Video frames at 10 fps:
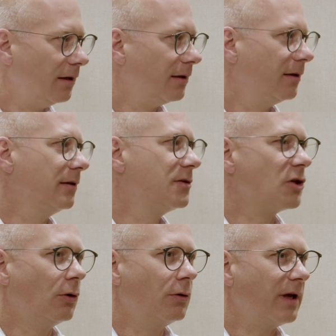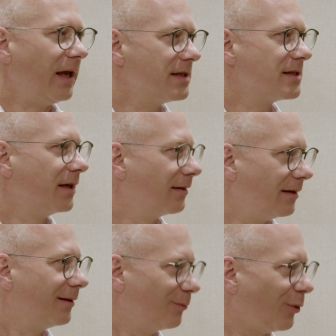uh, showcasing
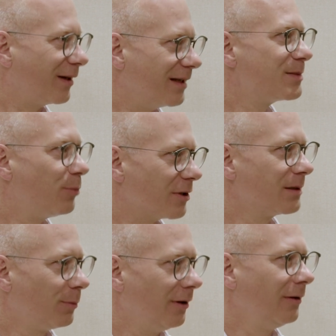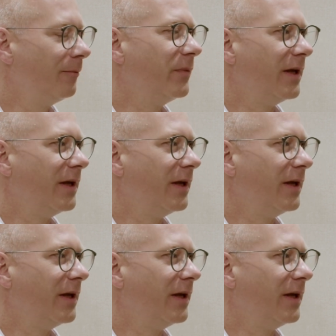that what is possible,